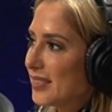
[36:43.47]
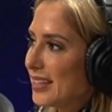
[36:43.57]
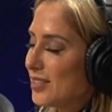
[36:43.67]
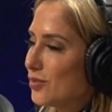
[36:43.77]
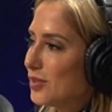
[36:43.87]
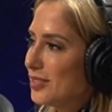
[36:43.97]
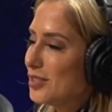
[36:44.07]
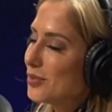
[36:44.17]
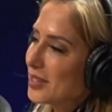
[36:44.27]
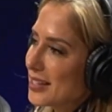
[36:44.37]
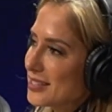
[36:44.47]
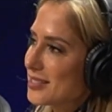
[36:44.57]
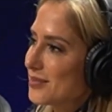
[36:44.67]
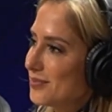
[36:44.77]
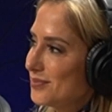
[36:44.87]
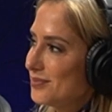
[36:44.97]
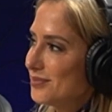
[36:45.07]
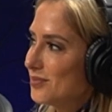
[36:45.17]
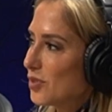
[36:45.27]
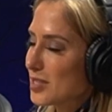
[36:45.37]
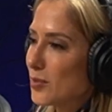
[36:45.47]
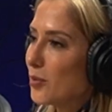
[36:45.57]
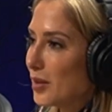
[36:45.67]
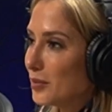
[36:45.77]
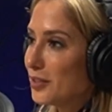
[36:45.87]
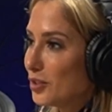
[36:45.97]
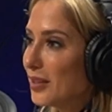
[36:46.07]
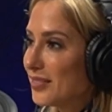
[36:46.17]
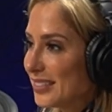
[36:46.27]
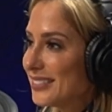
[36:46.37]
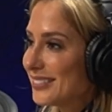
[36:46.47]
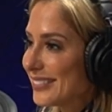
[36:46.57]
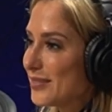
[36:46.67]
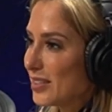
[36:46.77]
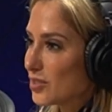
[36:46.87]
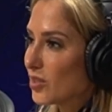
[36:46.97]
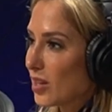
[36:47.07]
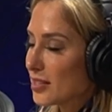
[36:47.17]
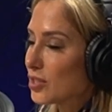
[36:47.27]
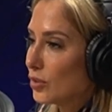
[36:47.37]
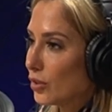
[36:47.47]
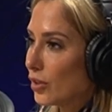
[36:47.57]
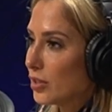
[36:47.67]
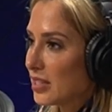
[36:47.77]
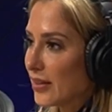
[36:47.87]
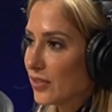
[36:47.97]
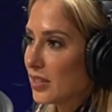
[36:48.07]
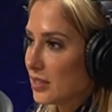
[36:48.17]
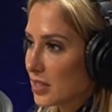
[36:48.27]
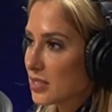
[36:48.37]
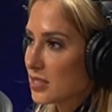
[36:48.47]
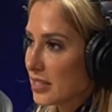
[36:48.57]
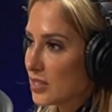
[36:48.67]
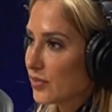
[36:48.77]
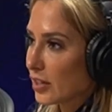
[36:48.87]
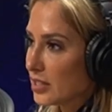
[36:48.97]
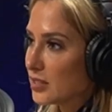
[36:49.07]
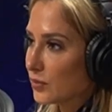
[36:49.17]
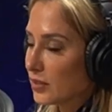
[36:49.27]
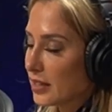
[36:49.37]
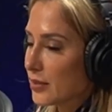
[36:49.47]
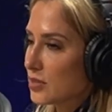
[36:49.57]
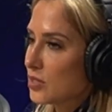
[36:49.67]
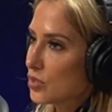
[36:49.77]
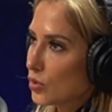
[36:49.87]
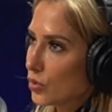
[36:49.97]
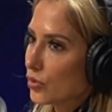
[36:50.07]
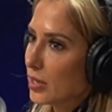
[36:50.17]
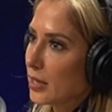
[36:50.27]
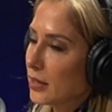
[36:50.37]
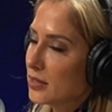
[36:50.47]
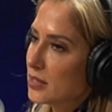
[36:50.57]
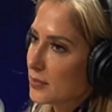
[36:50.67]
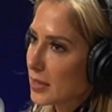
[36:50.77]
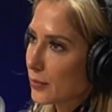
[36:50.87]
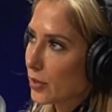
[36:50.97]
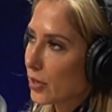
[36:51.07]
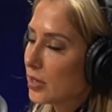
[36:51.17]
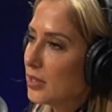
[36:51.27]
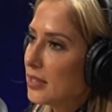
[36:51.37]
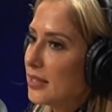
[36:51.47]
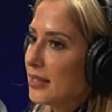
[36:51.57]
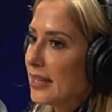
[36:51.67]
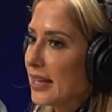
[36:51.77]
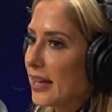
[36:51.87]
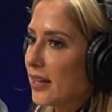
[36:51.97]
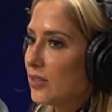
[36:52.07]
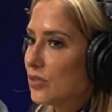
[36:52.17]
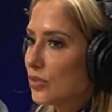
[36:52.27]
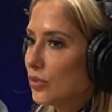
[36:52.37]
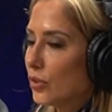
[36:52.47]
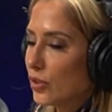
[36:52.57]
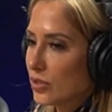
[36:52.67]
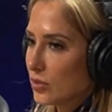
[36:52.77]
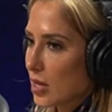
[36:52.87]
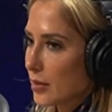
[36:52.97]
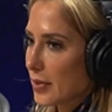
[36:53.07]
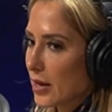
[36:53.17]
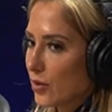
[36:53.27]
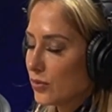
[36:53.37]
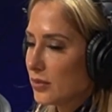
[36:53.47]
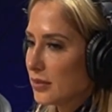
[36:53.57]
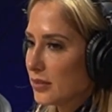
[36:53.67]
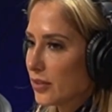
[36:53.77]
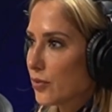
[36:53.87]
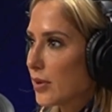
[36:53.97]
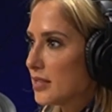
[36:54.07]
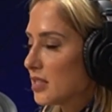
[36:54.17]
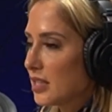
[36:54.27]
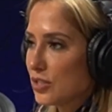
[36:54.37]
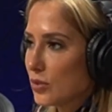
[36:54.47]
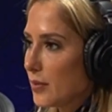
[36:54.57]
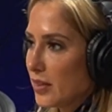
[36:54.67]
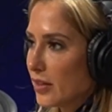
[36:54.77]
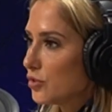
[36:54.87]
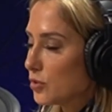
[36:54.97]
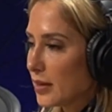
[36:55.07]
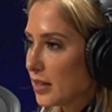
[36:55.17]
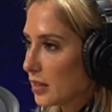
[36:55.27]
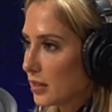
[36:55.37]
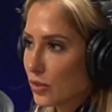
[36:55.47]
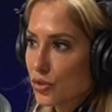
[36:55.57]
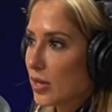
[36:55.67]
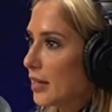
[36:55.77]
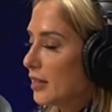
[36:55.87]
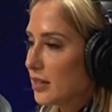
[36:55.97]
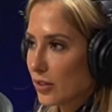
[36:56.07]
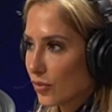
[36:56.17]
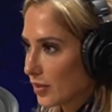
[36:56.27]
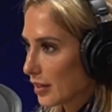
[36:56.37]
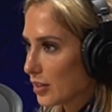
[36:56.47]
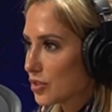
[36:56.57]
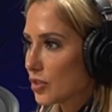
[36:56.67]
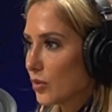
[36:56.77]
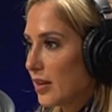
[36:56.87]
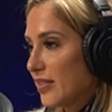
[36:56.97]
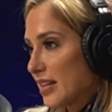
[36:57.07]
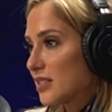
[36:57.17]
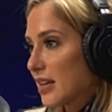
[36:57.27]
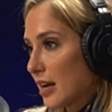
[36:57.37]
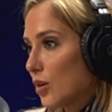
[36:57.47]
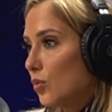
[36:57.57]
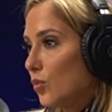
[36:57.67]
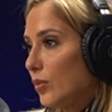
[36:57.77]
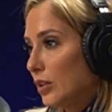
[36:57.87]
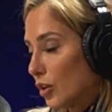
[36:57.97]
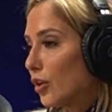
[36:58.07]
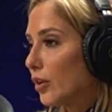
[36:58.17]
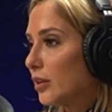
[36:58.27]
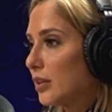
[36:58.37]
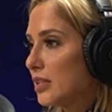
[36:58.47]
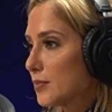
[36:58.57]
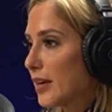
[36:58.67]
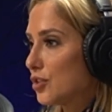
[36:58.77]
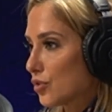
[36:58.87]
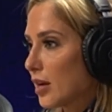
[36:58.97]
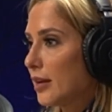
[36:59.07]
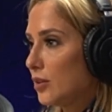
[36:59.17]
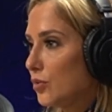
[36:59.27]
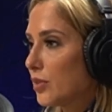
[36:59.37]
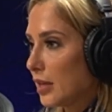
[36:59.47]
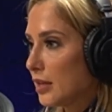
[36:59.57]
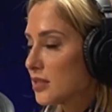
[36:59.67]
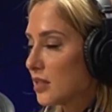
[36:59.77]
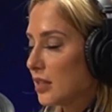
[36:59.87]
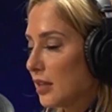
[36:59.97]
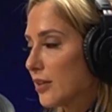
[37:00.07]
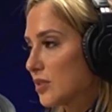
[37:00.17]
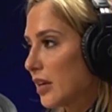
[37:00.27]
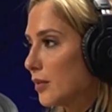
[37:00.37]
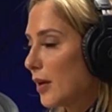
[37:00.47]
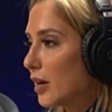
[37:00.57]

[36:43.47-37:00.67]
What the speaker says: You realize what a small bubble you live in. I mean, there's a lot to learn, and everything does things very differently. I was in Seoul, Korea in September and learned a lot about threads that they do. I mean, they'll do anything. They'll try anything over there. So, and that's how we learn, is by trying new things and thinking outside of the